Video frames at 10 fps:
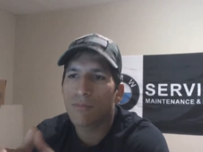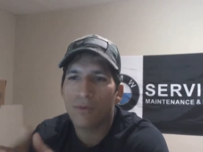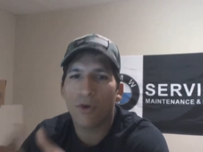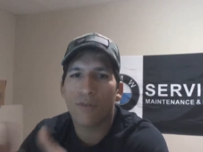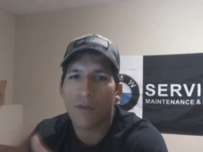
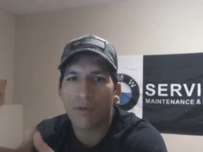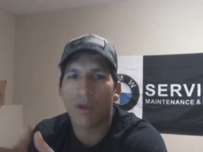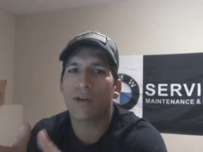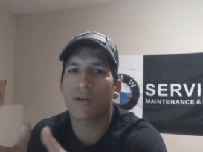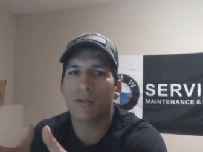over
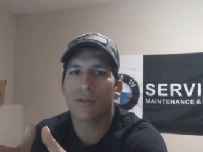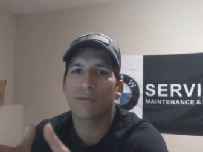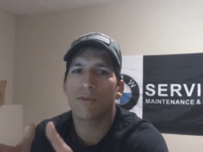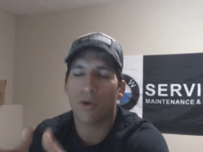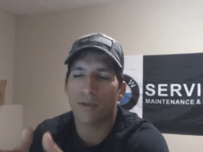300
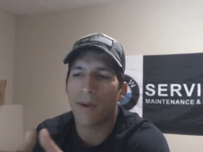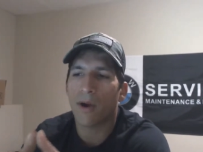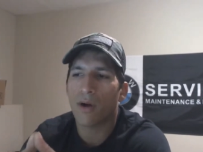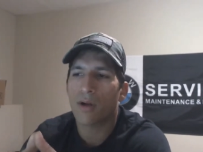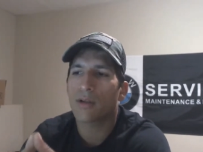
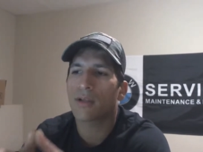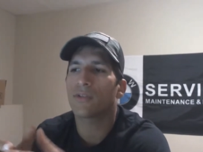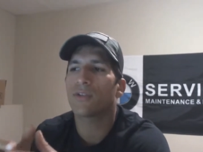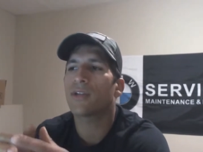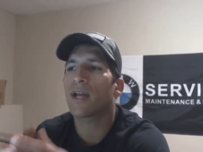horsepower,
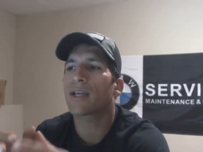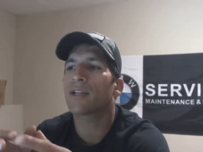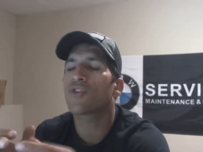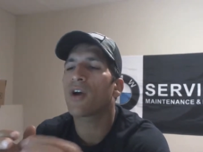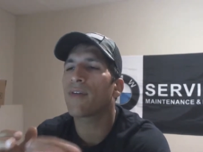because you're not going to
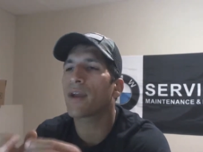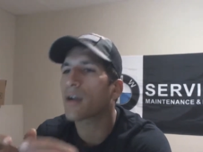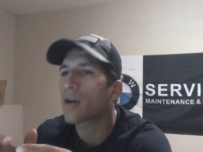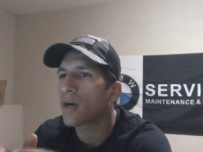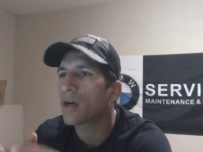drive that
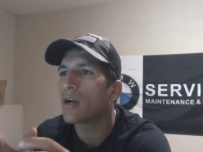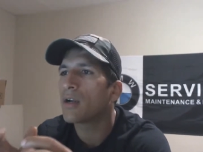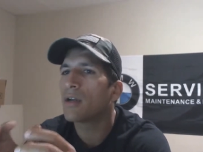car.